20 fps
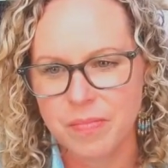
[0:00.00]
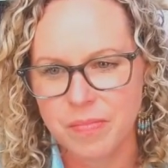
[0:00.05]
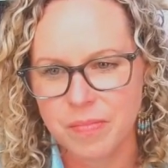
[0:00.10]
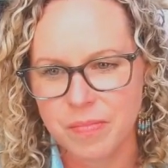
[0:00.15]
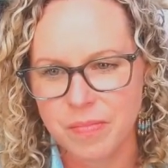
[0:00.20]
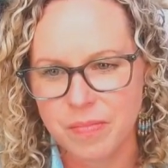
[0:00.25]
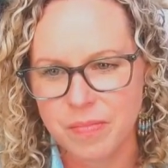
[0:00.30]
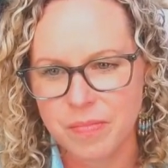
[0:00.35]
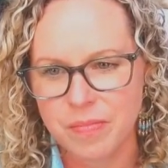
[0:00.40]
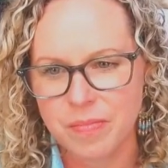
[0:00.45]

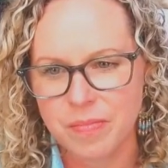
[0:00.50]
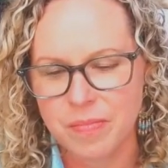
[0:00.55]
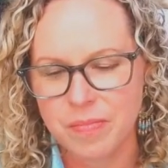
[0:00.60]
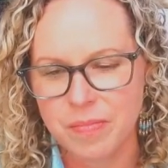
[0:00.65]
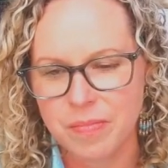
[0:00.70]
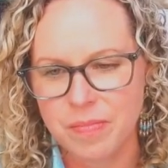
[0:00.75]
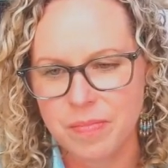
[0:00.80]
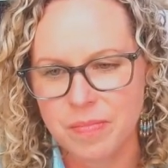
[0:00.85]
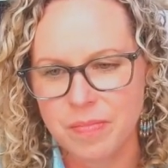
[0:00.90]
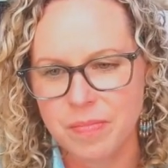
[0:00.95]

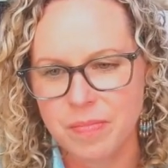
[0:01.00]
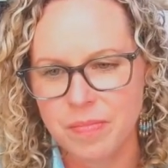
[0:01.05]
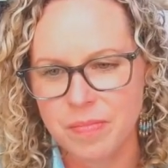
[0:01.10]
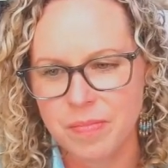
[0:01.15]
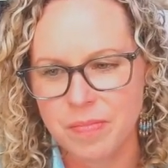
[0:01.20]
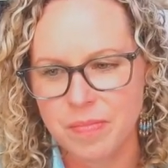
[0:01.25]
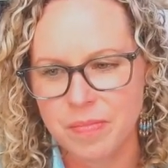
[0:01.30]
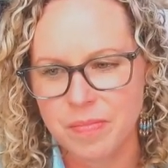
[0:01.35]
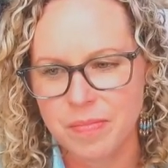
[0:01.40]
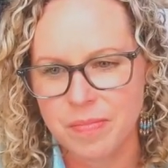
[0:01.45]

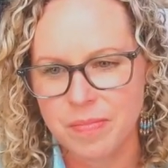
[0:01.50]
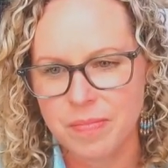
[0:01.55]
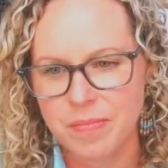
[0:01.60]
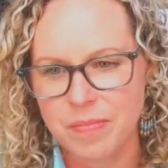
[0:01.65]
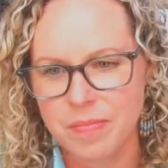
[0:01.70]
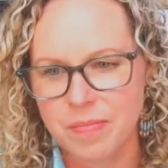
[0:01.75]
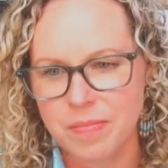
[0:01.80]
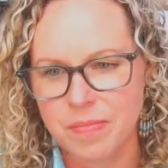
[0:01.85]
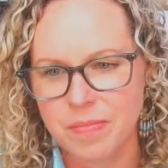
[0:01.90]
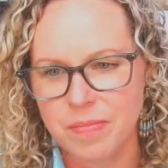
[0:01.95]
No words are spoken by the person on screen.